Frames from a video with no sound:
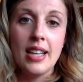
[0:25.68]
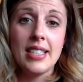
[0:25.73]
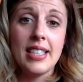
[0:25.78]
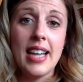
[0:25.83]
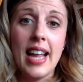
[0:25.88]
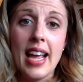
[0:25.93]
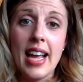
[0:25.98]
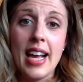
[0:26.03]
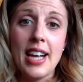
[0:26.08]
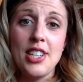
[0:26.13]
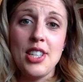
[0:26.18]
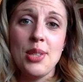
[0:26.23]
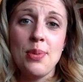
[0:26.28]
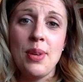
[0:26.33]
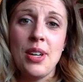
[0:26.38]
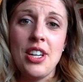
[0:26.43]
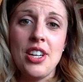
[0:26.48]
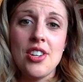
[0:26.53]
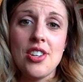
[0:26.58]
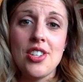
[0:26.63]
Today, I just
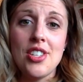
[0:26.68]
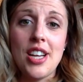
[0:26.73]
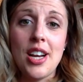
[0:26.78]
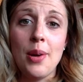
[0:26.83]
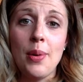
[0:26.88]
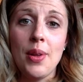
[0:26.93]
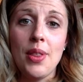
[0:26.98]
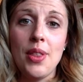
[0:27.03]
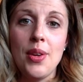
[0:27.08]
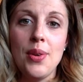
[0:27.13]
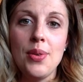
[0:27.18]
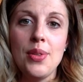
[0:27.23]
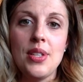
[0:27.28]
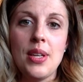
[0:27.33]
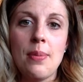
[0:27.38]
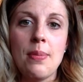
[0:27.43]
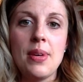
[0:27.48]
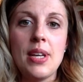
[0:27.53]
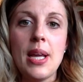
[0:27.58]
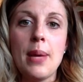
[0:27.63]
wanted to share with you
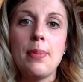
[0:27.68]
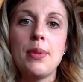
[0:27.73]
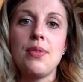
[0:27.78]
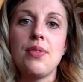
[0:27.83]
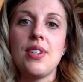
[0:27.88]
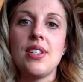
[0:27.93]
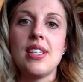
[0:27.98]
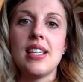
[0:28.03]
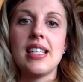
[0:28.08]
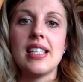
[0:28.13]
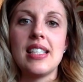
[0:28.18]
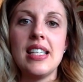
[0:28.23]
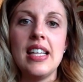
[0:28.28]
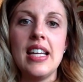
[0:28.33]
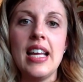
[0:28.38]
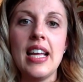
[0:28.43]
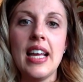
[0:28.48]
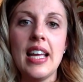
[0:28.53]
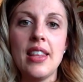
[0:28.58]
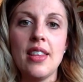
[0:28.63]
some tips for
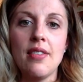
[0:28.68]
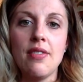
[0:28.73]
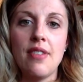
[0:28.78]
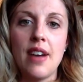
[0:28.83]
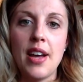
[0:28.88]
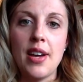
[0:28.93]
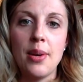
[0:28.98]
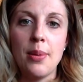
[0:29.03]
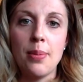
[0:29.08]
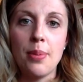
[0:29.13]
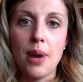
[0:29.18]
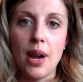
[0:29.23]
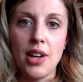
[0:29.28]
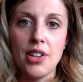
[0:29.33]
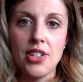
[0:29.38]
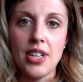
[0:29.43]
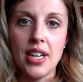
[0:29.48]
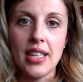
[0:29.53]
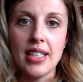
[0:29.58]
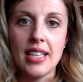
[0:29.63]
succeeding in the final
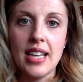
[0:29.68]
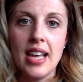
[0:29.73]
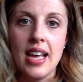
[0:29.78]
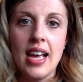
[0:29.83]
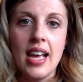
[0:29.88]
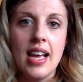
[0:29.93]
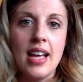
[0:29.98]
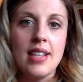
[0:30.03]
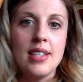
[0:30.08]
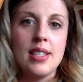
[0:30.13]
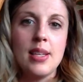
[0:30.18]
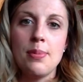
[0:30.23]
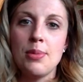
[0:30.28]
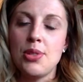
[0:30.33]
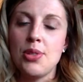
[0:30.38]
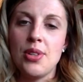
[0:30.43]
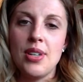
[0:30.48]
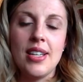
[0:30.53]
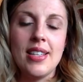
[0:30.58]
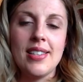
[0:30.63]
project. Some
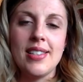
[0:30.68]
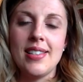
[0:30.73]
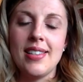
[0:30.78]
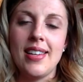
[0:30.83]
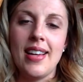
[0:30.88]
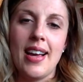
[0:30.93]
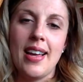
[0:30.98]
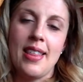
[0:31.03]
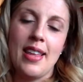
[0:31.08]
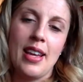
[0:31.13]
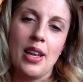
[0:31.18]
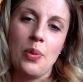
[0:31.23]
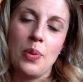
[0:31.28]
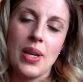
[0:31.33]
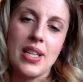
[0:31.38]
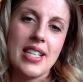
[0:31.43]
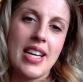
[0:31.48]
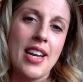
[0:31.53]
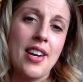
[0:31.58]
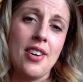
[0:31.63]
students, I think in
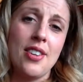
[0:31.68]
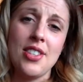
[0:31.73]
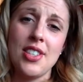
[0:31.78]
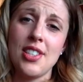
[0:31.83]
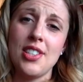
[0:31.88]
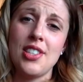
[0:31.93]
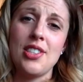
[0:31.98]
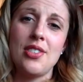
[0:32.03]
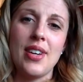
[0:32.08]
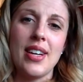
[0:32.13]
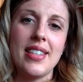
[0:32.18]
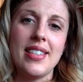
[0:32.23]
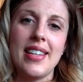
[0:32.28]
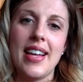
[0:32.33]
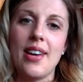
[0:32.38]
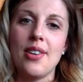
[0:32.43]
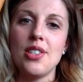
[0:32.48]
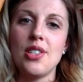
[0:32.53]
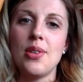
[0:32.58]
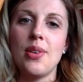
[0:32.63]
week 10, are just stressed
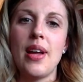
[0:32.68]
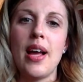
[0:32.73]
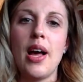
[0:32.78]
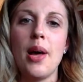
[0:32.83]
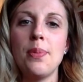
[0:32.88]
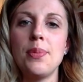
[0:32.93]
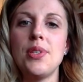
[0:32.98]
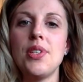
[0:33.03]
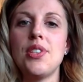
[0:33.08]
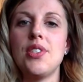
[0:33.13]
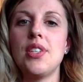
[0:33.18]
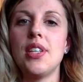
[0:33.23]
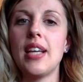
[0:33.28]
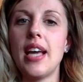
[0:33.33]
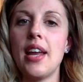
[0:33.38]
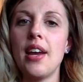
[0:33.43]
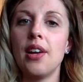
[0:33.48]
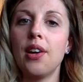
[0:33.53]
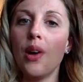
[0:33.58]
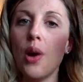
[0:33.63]
out, so it helps just to
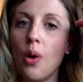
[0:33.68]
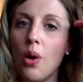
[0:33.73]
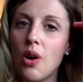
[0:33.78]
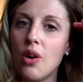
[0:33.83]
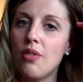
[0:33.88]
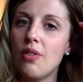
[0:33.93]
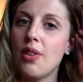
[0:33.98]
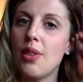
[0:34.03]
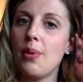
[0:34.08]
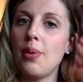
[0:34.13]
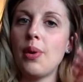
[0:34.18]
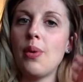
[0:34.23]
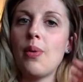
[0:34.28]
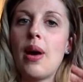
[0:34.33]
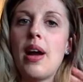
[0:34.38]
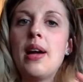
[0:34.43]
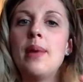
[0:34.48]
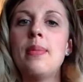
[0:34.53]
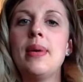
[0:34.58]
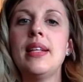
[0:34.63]
kind of go over the
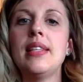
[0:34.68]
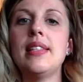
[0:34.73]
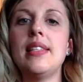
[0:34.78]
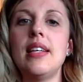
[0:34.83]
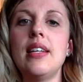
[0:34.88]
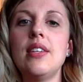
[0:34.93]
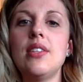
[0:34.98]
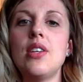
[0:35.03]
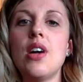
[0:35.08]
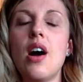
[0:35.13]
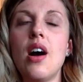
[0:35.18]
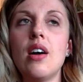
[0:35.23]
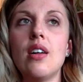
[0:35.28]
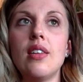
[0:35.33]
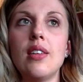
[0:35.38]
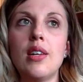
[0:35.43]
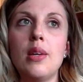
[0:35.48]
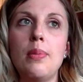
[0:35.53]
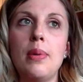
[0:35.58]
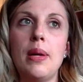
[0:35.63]
requirements and talk
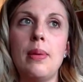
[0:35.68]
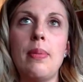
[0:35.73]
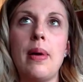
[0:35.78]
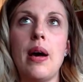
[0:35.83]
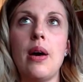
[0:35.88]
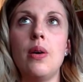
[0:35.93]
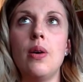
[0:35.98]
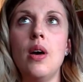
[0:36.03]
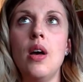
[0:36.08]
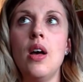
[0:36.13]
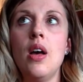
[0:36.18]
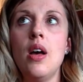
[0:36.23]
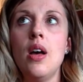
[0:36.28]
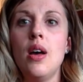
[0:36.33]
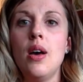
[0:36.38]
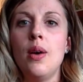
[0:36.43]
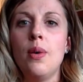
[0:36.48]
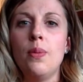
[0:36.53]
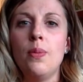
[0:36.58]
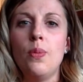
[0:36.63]
a little bit about
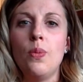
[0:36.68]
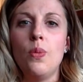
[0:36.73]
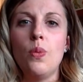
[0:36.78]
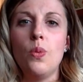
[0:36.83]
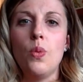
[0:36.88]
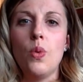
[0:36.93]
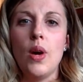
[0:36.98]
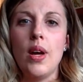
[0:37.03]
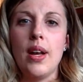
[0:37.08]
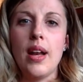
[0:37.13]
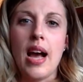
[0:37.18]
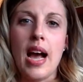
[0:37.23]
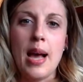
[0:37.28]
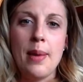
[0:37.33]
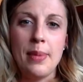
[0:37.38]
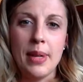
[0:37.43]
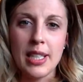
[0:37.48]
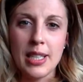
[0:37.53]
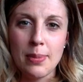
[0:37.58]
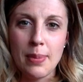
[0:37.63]
what
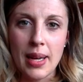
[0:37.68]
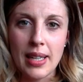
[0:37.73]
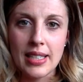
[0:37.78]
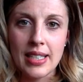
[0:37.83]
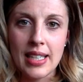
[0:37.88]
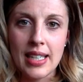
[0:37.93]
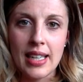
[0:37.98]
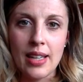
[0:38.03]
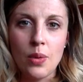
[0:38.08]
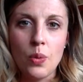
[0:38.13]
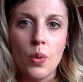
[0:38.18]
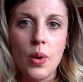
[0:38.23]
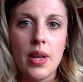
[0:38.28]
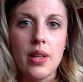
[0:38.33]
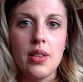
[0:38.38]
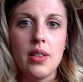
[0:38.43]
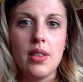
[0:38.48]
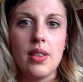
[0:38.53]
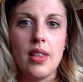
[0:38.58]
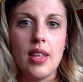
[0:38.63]
I'm expecting and
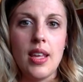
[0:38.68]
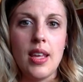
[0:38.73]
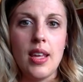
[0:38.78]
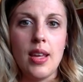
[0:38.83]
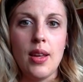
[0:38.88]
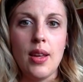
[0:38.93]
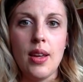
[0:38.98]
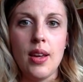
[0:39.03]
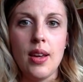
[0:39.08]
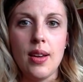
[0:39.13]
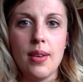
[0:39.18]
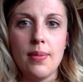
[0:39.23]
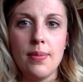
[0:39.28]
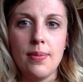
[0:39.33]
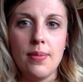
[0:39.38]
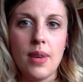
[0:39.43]
what the